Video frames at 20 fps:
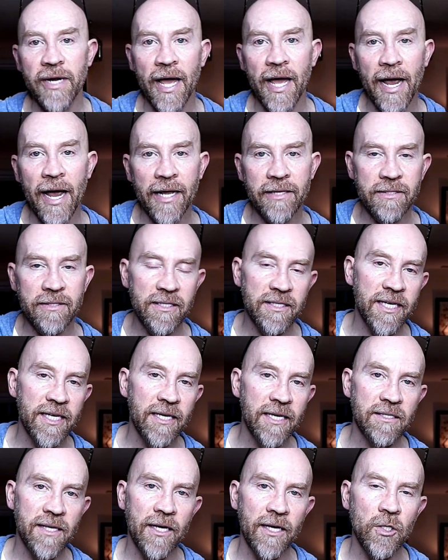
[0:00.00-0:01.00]
I had
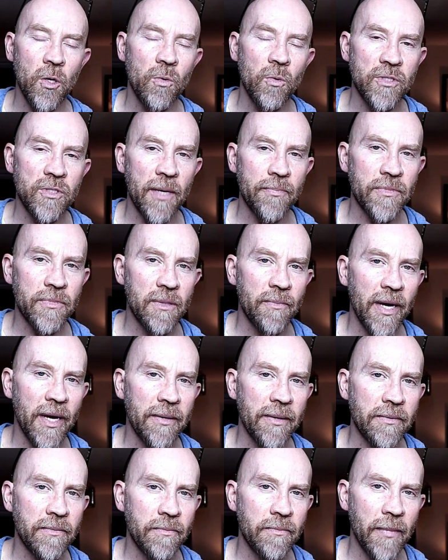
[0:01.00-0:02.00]
stairs that goes up to
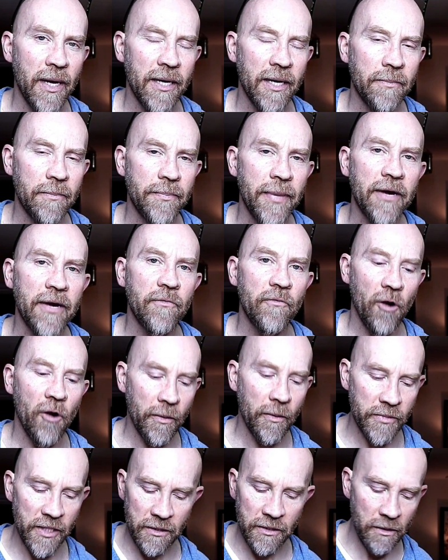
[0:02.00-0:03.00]
my bed for
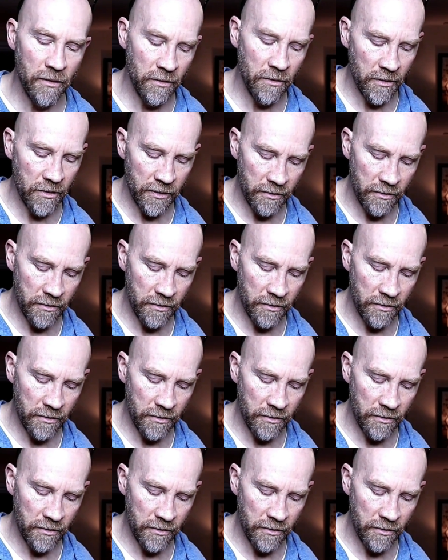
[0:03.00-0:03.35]
him. These little